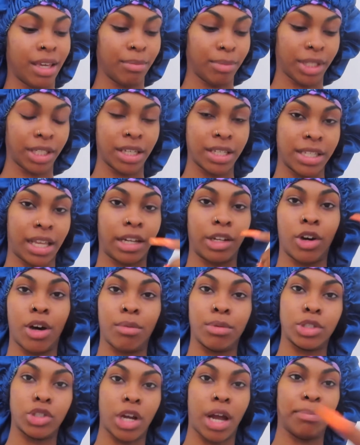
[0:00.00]
because I know I'm
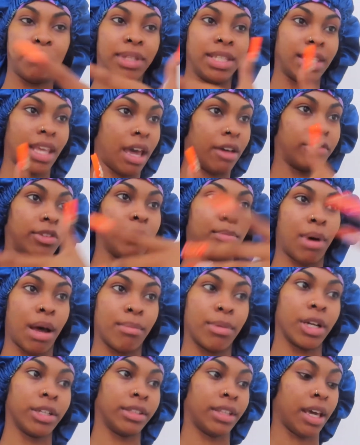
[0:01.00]
gonna drop this after my
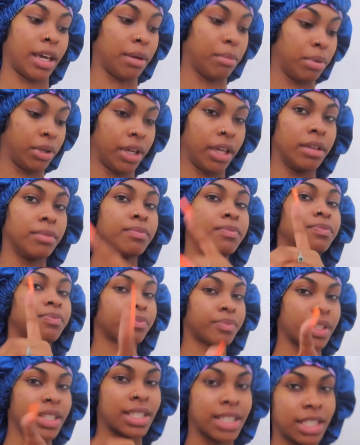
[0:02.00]
birthday,
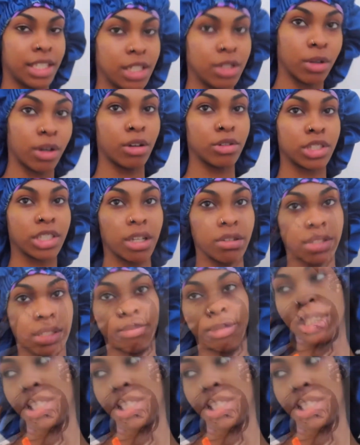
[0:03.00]
but still go show some